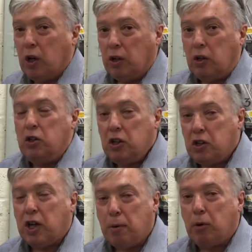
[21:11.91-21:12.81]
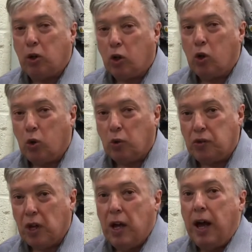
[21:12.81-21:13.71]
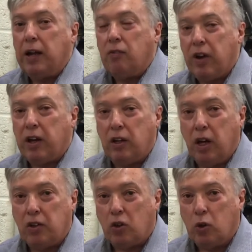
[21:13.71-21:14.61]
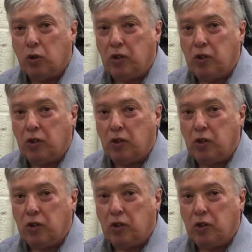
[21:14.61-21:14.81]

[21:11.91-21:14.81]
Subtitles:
You need to come on a course and a recognized course